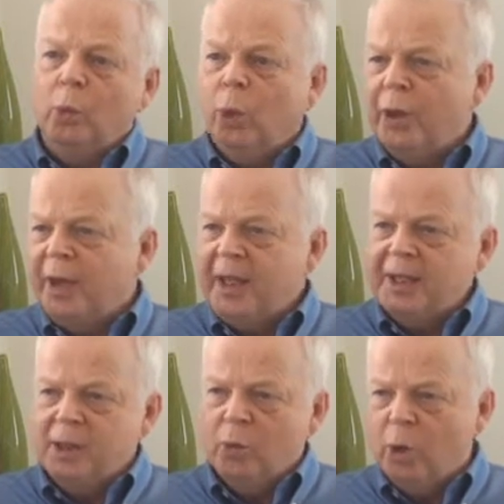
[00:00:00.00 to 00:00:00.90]
worth
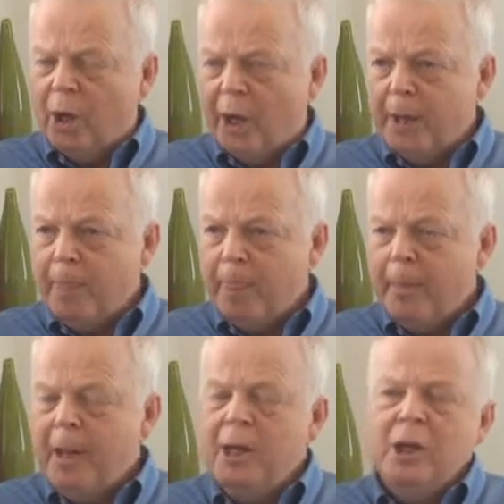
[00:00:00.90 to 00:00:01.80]
X and Y.
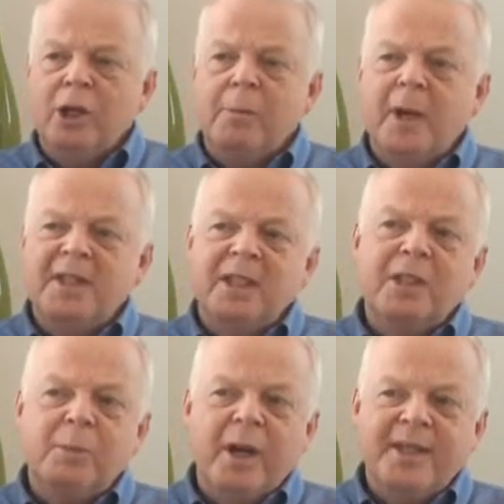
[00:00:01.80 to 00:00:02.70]
You must
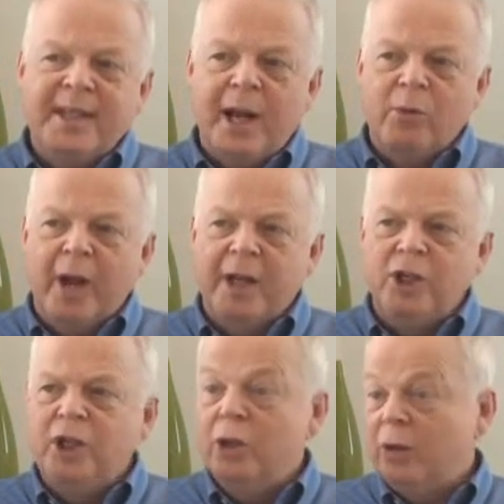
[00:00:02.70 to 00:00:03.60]
express that
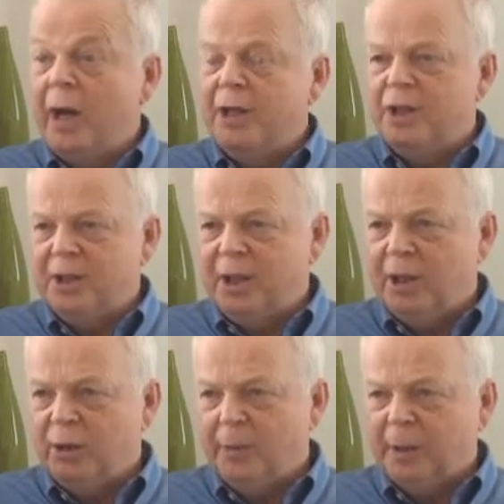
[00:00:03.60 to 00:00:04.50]
range in your agency
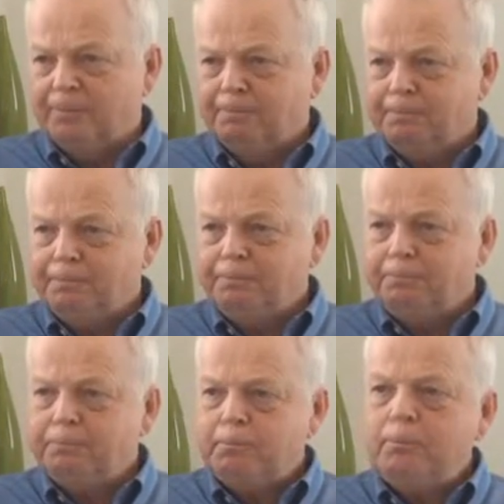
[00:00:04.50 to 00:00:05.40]
agreement.
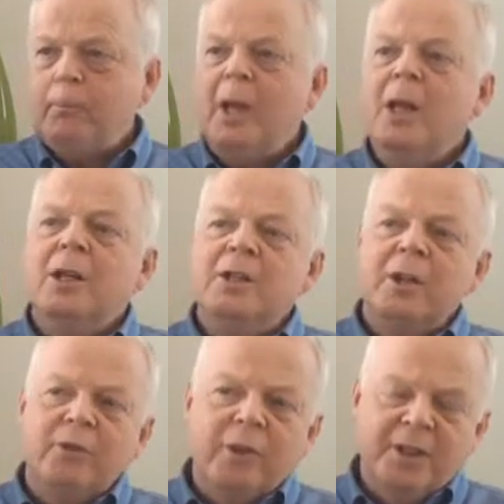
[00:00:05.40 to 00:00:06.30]

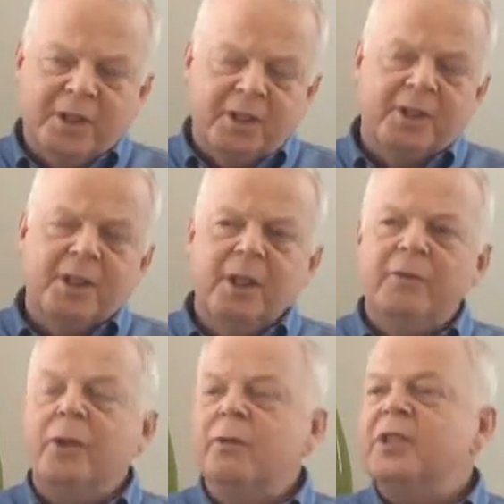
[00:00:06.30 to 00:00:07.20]
So for instance,
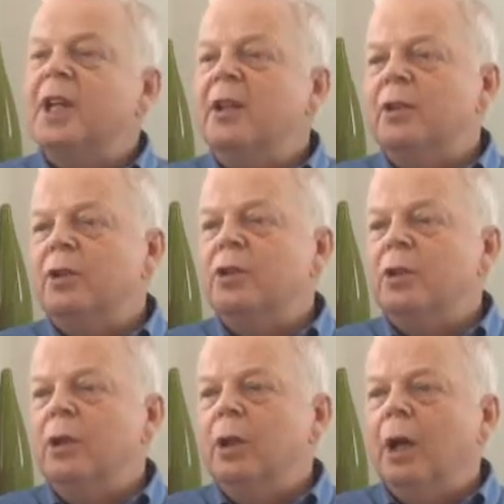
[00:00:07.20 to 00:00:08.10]
if you've said
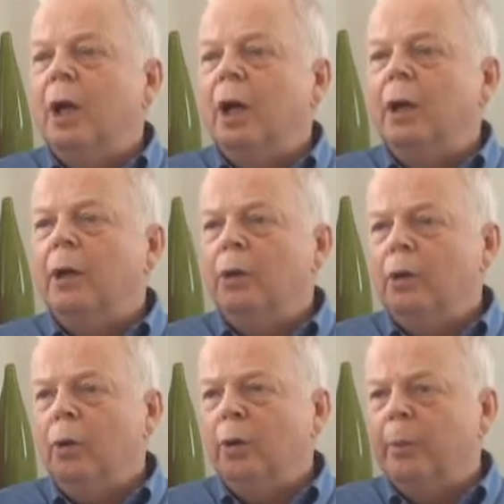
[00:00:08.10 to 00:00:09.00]
that
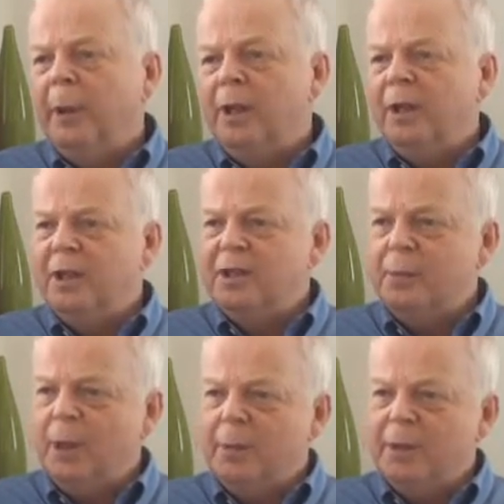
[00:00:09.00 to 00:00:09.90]
your opinion is
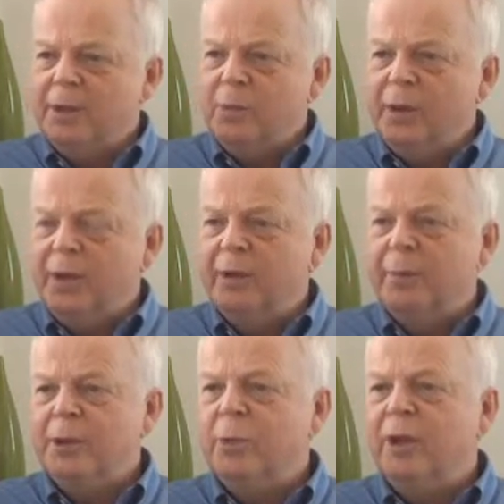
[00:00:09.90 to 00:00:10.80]
the property's
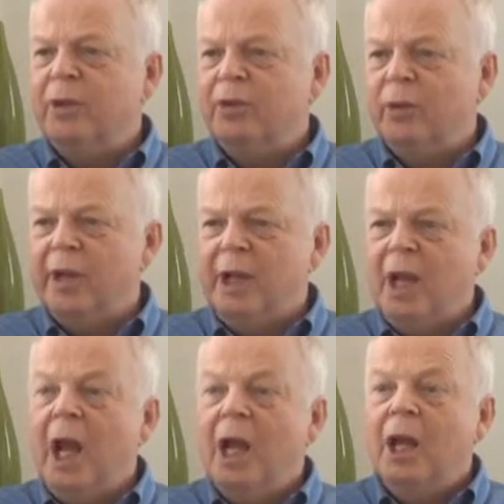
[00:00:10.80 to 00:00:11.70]
worth between $300,000